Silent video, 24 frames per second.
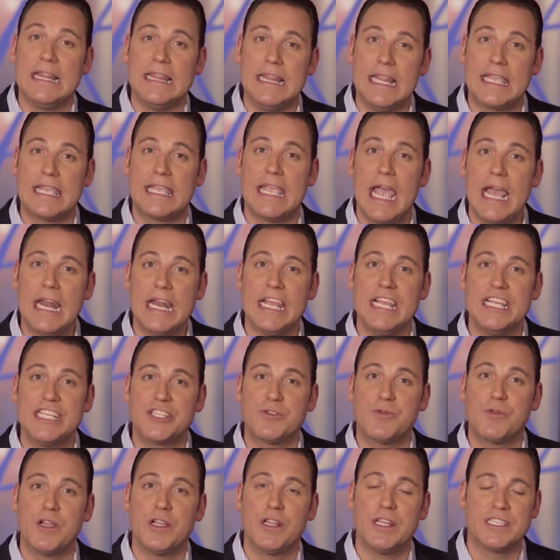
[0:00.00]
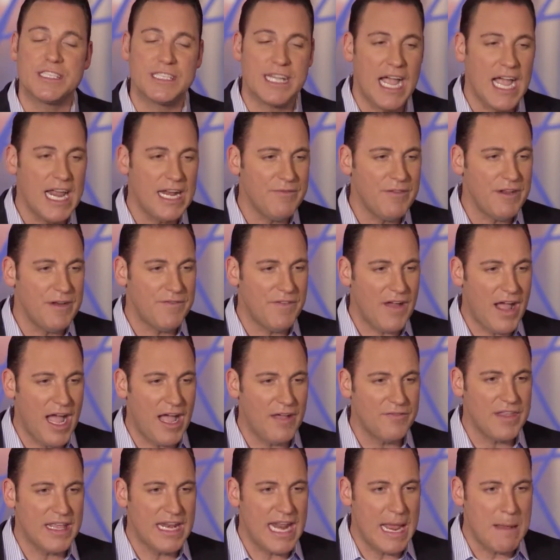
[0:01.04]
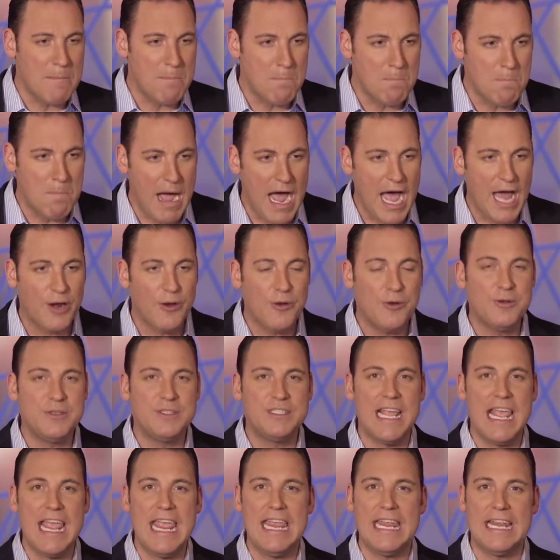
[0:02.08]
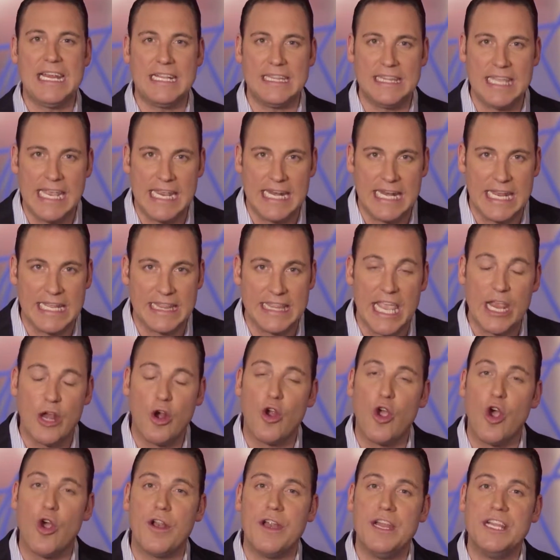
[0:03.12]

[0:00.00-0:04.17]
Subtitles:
Leket Israel is kind of involved in a modern-day gleaning. They are